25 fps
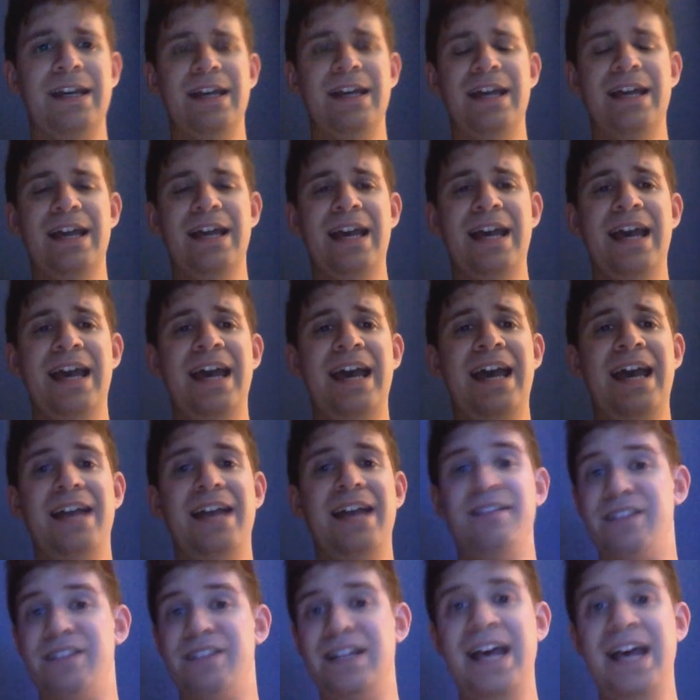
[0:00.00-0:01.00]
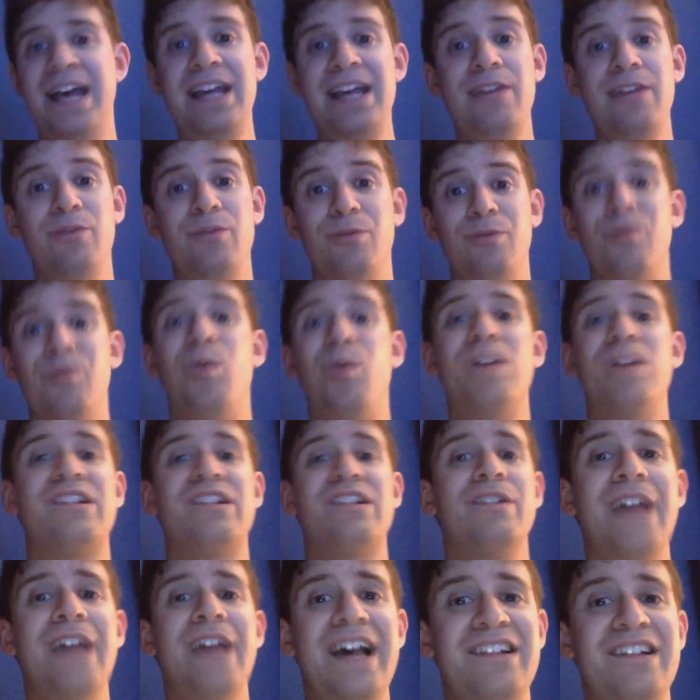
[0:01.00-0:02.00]
and tonight was the
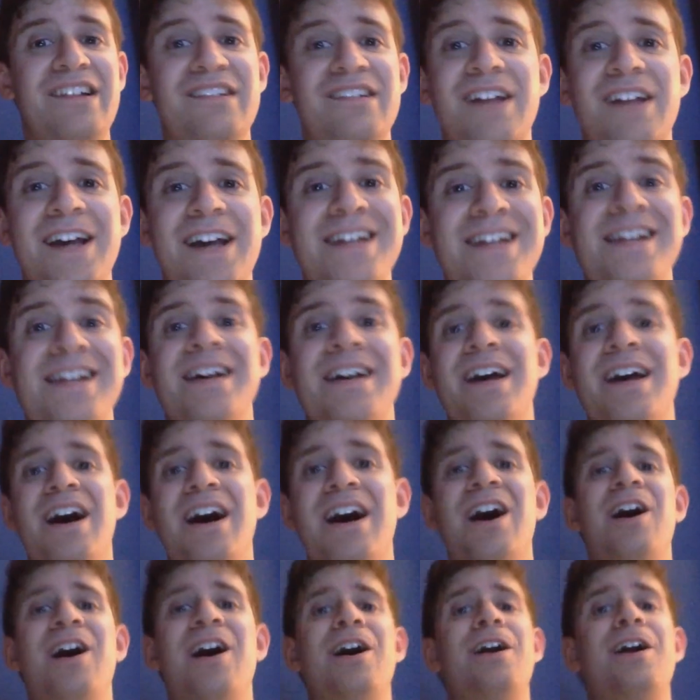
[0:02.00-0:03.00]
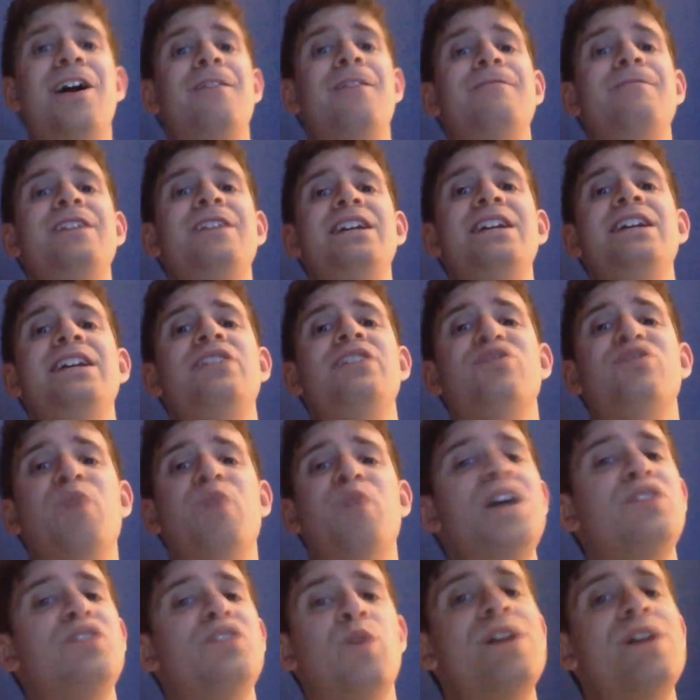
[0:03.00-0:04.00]
last night of the
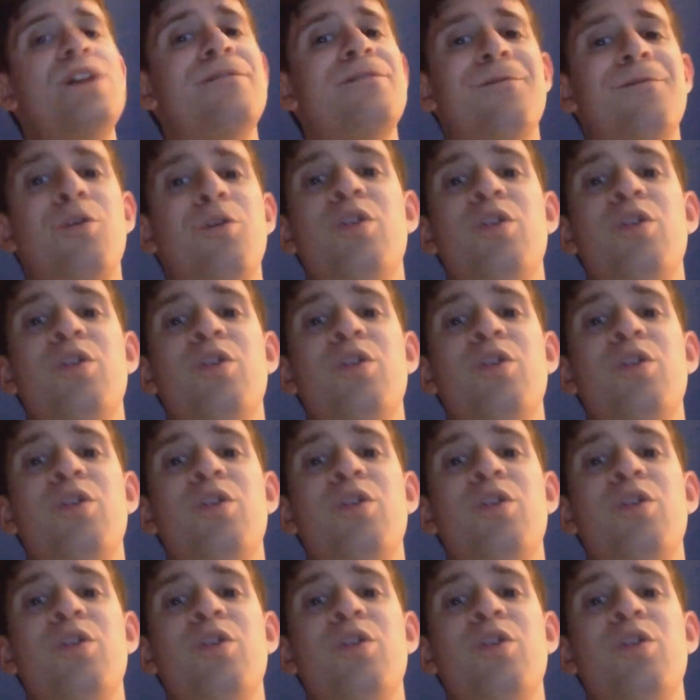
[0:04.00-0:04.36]
2024